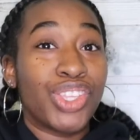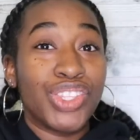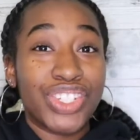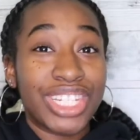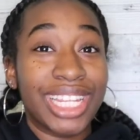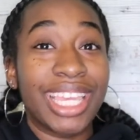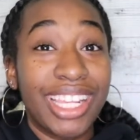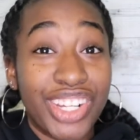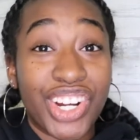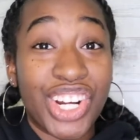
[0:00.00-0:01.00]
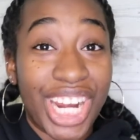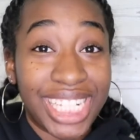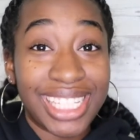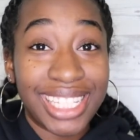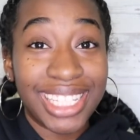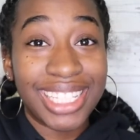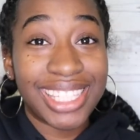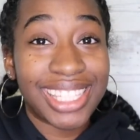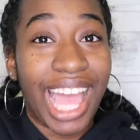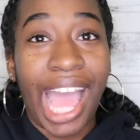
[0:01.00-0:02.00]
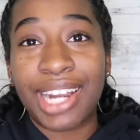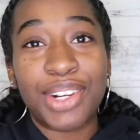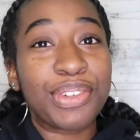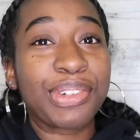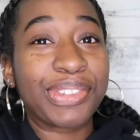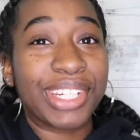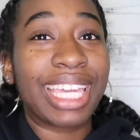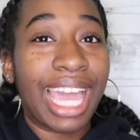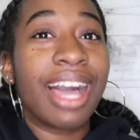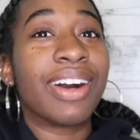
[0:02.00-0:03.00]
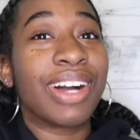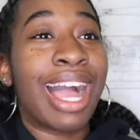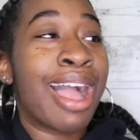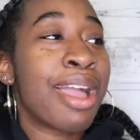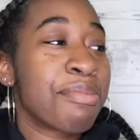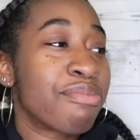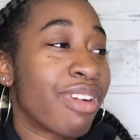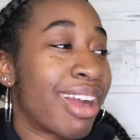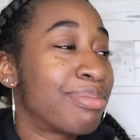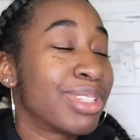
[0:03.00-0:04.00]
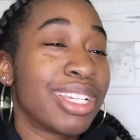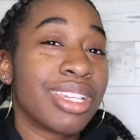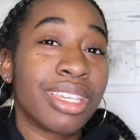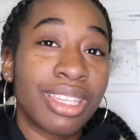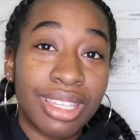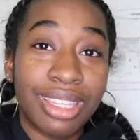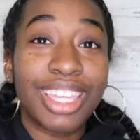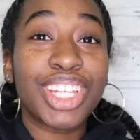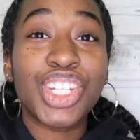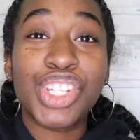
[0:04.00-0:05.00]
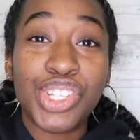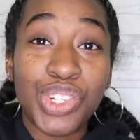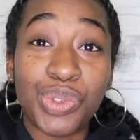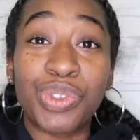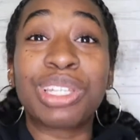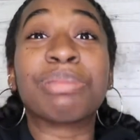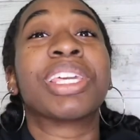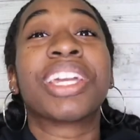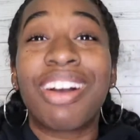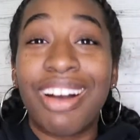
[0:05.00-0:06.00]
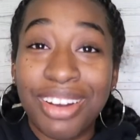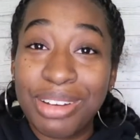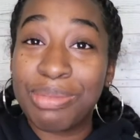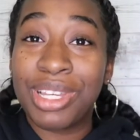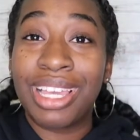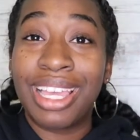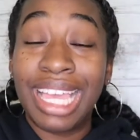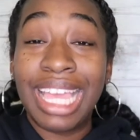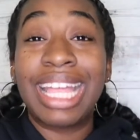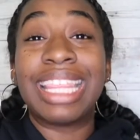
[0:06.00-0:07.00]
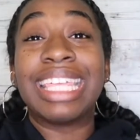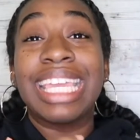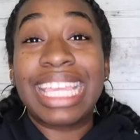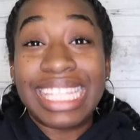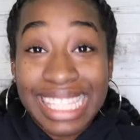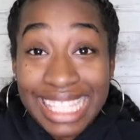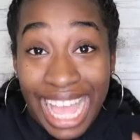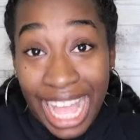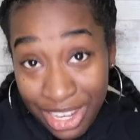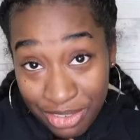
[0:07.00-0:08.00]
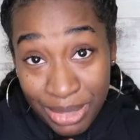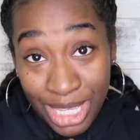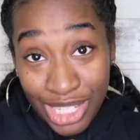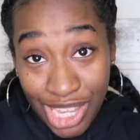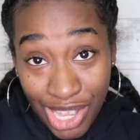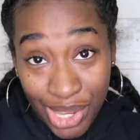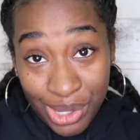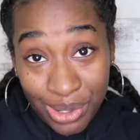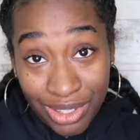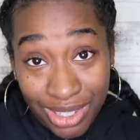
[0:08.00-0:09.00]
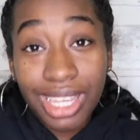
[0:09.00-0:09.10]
usually in a crisis, I don't freak out. I'm probably extremely calm. The inside of me though,